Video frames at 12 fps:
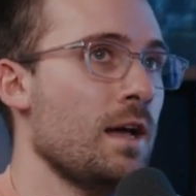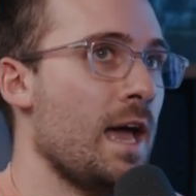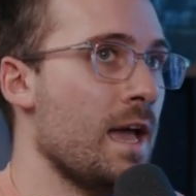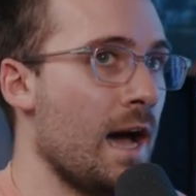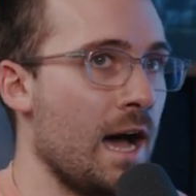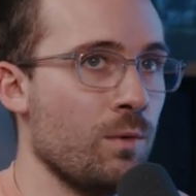
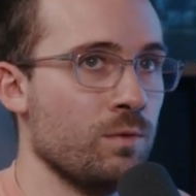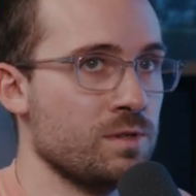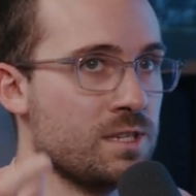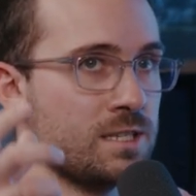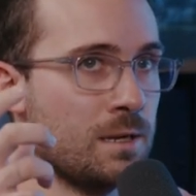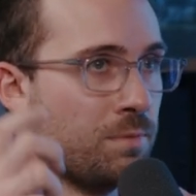AI will
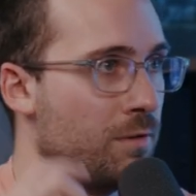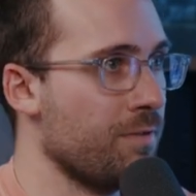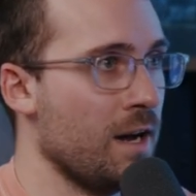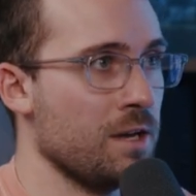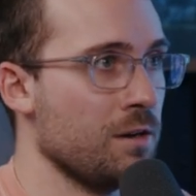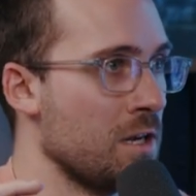
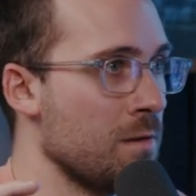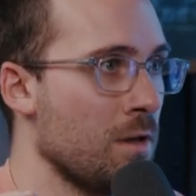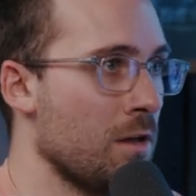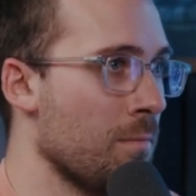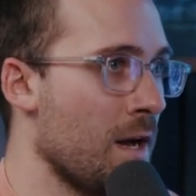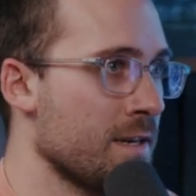simplify your
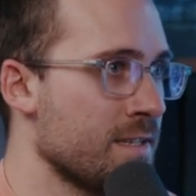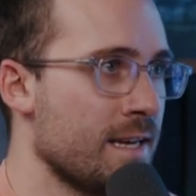email inbox.